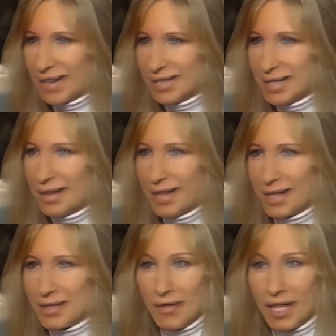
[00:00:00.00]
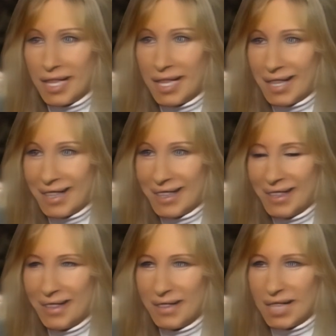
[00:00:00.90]
I still think it's funny,
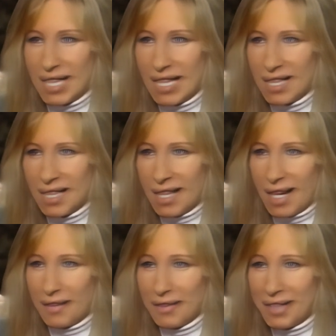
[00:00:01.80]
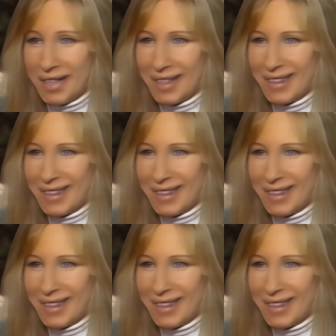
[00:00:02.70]
you know, like I get a kick out of it.